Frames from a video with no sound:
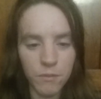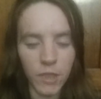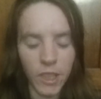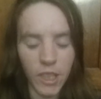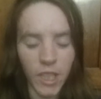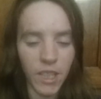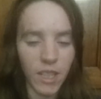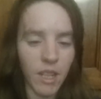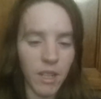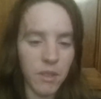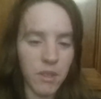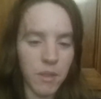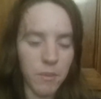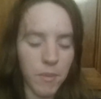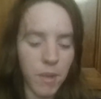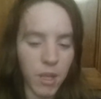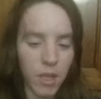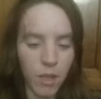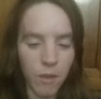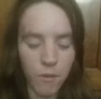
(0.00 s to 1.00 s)
I cannot
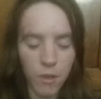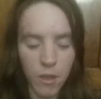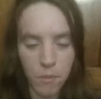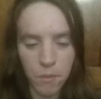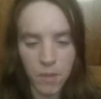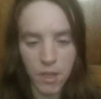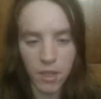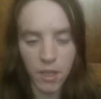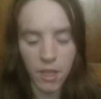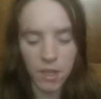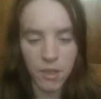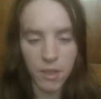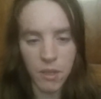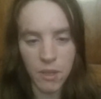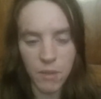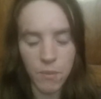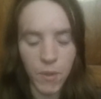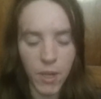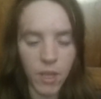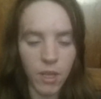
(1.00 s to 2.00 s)
speak of him unless I
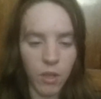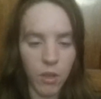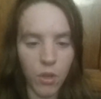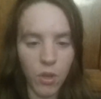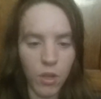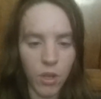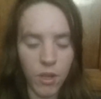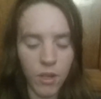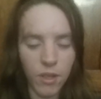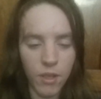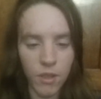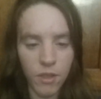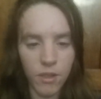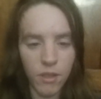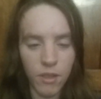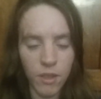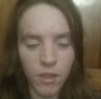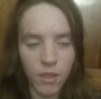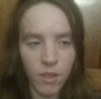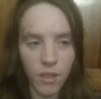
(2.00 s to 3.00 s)
speak good,
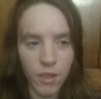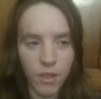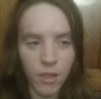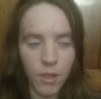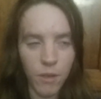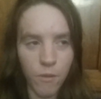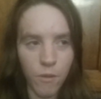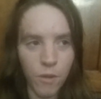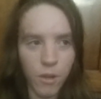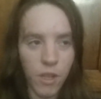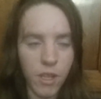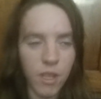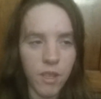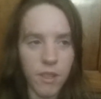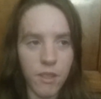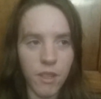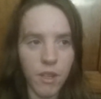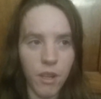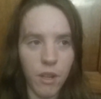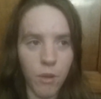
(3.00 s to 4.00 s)
for he
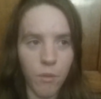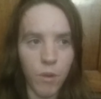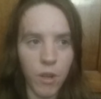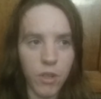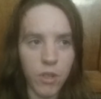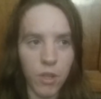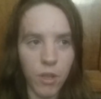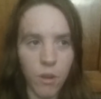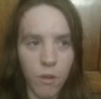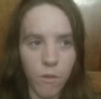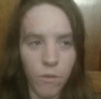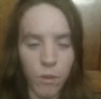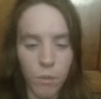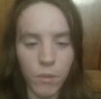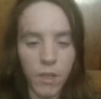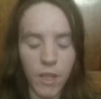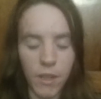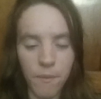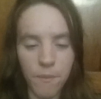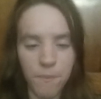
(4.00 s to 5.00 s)
is here watching over
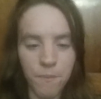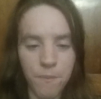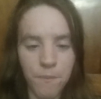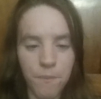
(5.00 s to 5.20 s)
me.